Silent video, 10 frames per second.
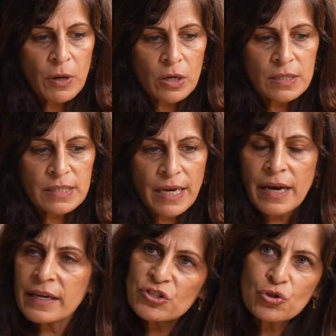because
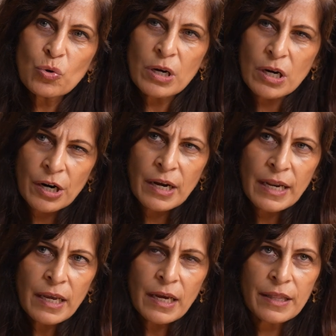AI is too
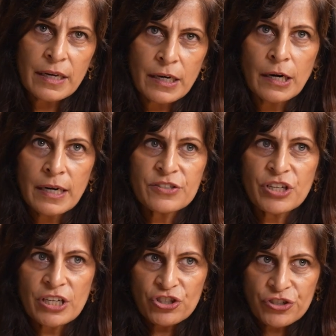early, in the early
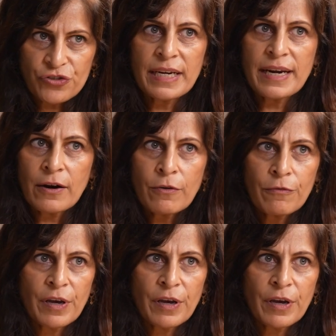stages right now,